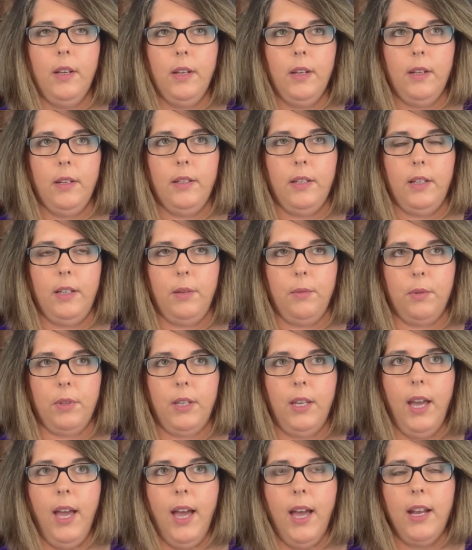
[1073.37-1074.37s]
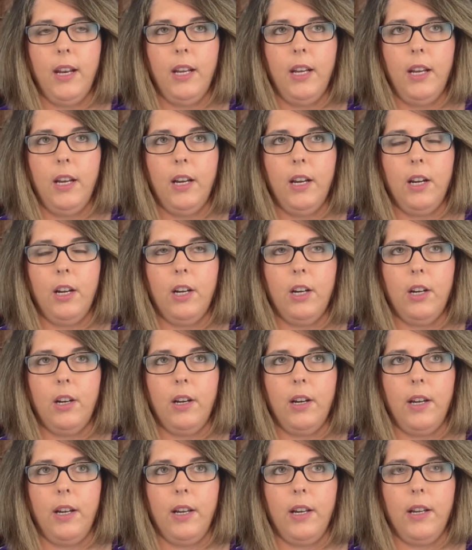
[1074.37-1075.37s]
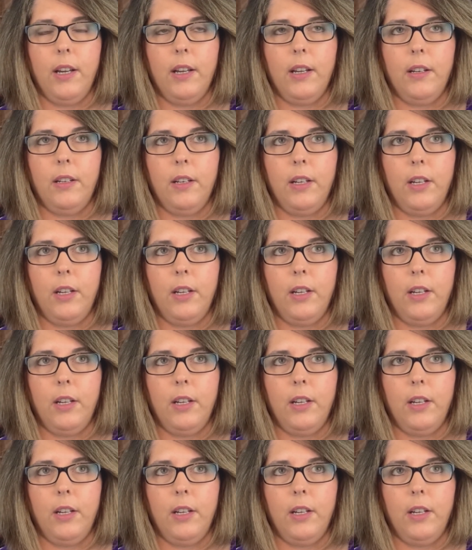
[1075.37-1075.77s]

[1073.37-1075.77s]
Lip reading: Knitting with Cat Hair and